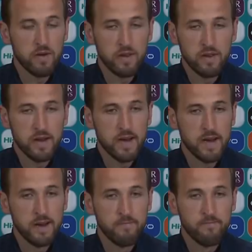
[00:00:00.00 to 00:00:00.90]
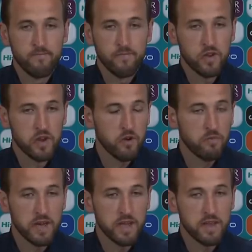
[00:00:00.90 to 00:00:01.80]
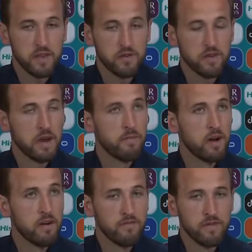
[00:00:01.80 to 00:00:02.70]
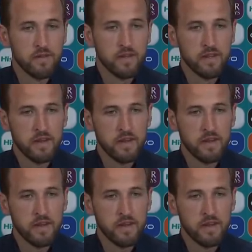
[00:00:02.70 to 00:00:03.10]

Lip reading: and just hope he continues on that path and